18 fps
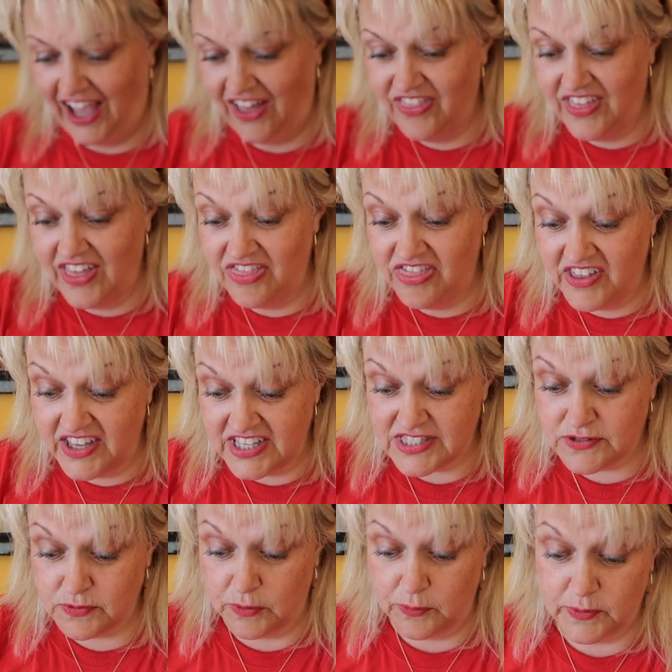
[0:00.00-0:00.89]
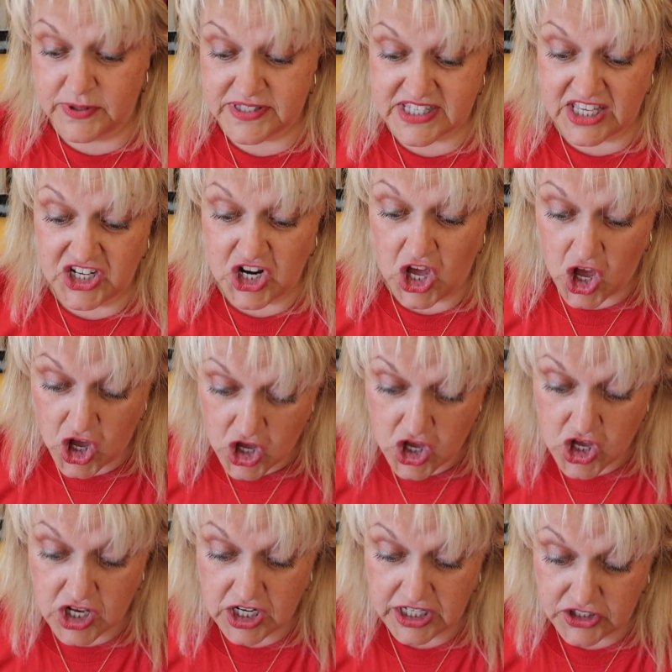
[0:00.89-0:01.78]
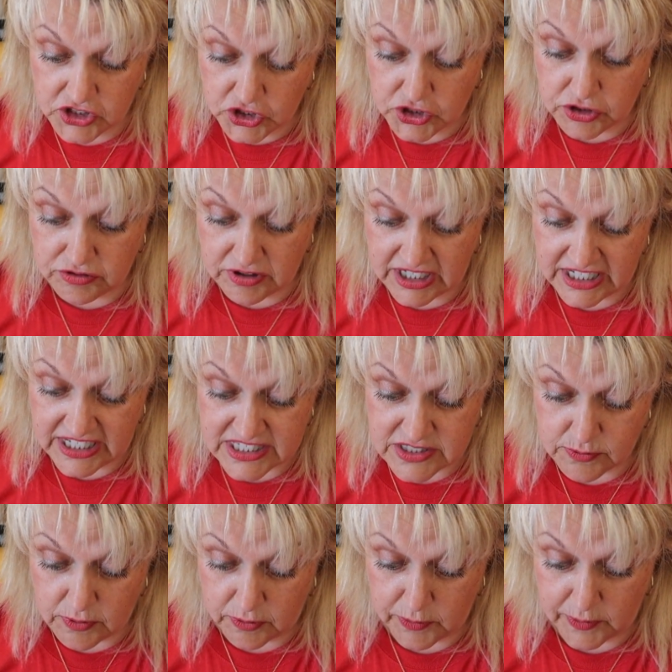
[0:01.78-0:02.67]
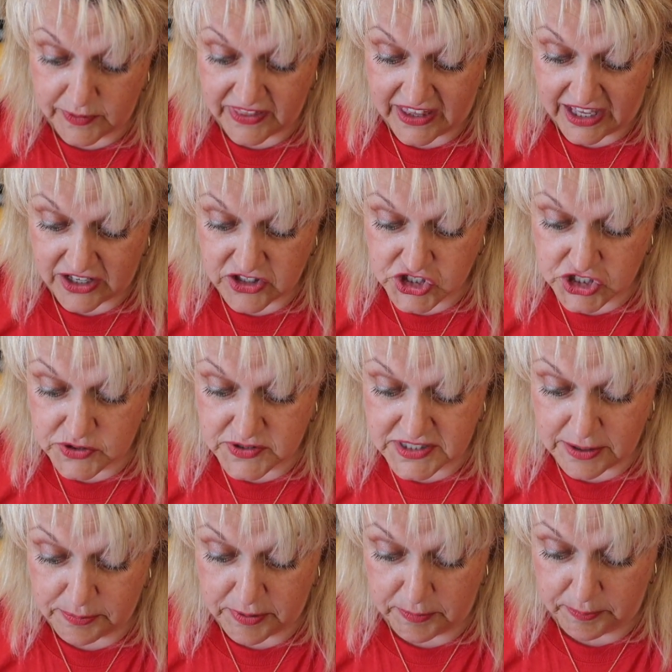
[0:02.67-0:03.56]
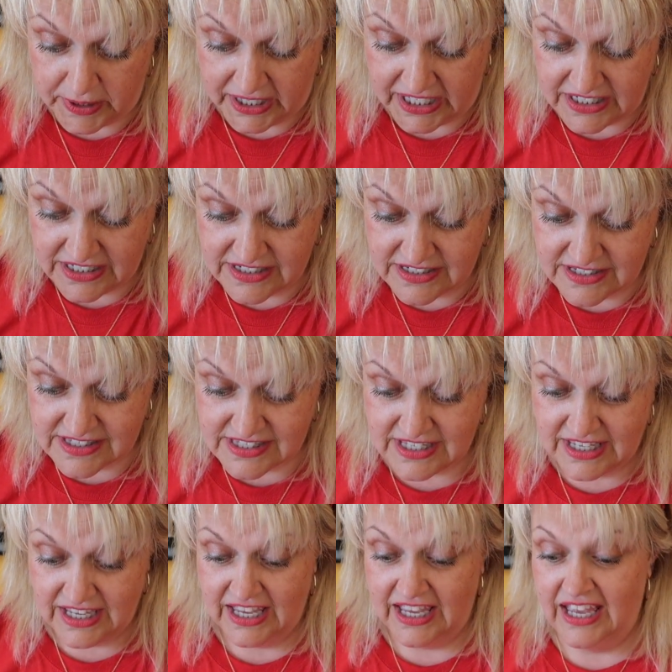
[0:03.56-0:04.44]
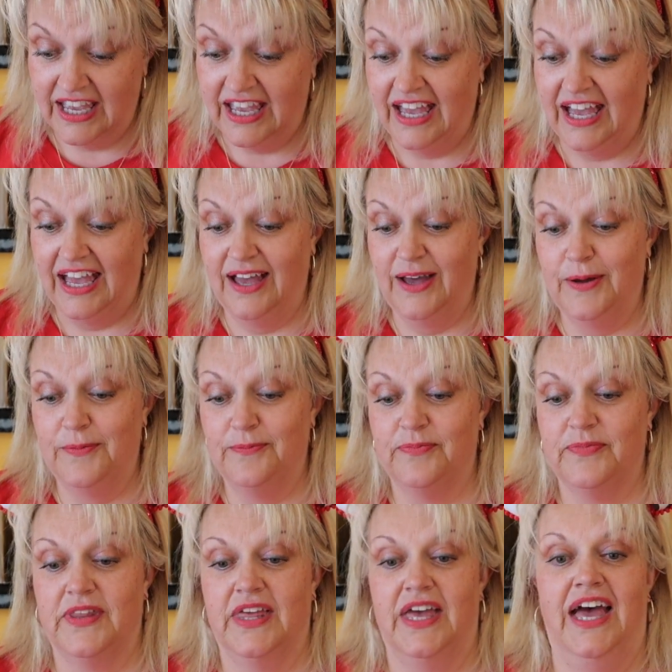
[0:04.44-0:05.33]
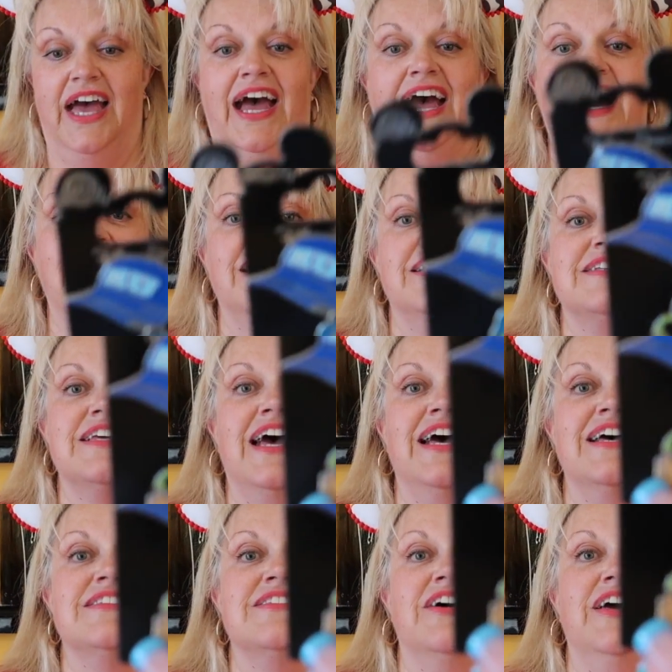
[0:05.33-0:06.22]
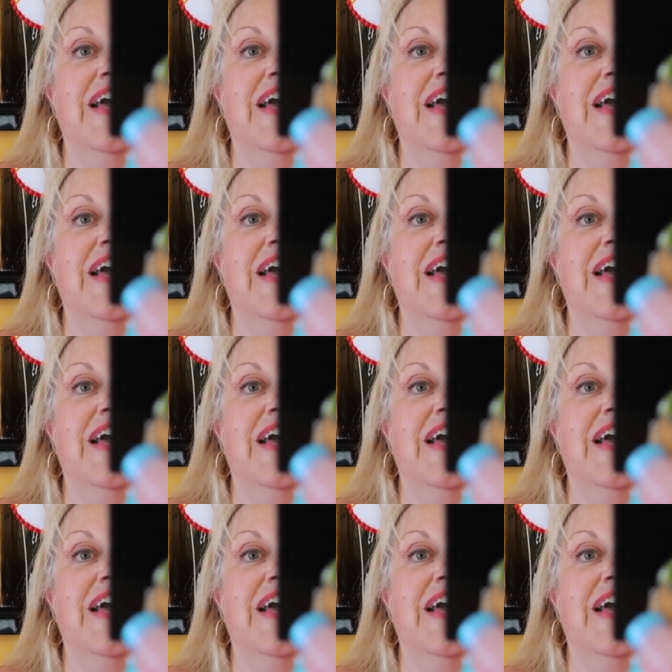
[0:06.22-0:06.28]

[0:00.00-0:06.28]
And then this one was an early new release while we were there. 2 separate pins. And as